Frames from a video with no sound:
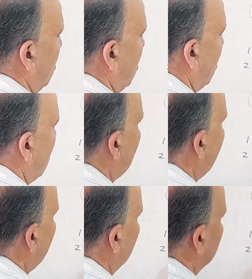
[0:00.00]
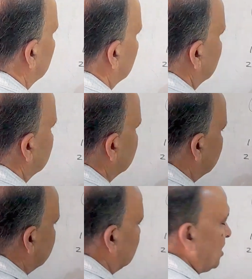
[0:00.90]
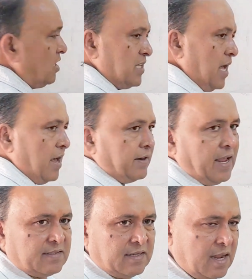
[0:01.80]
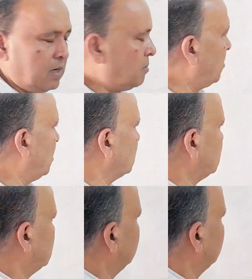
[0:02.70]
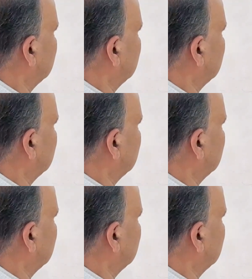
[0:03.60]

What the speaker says: all integers are rational numbers.